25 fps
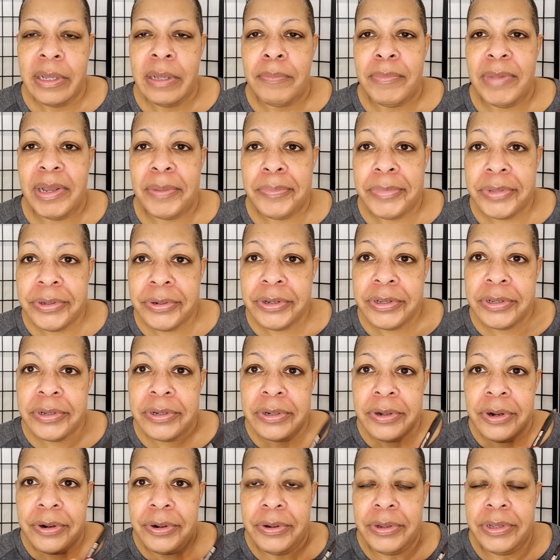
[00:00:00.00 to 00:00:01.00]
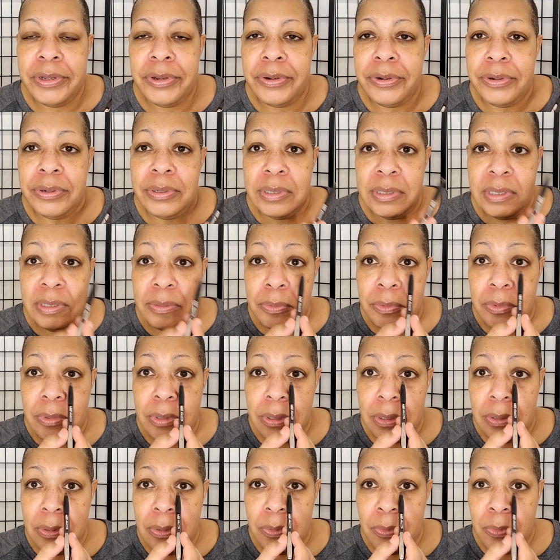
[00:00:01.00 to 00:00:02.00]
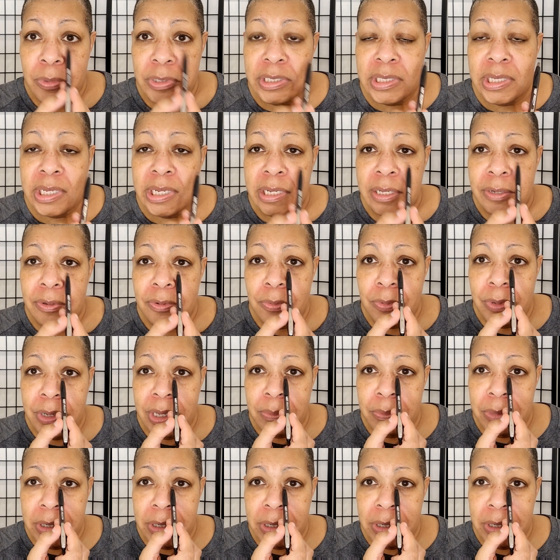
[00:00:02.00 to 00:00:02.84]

My milia was taken away,